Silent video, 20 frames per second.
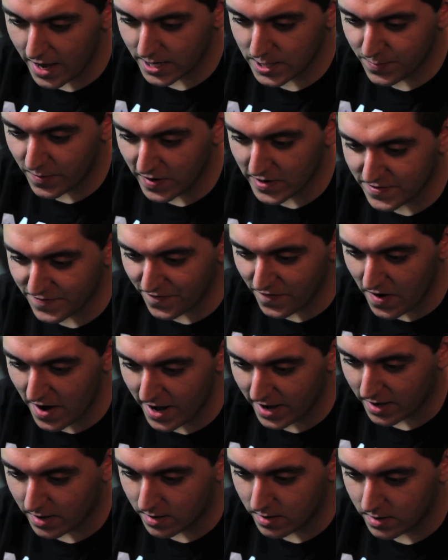Xbox
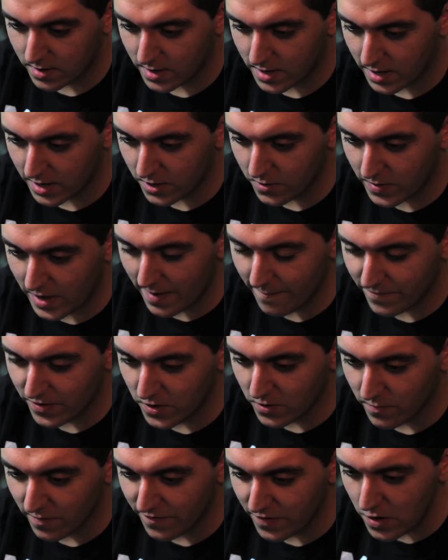Frank. Got a new game for you
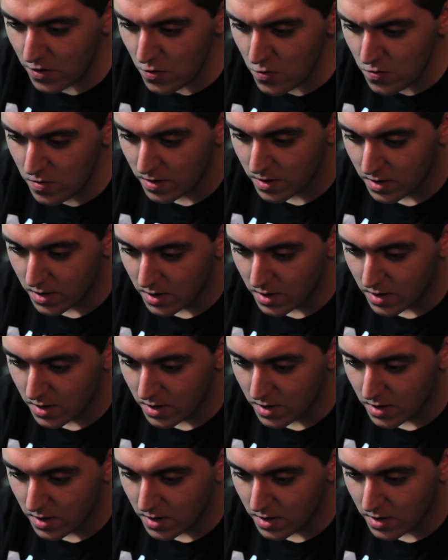to review.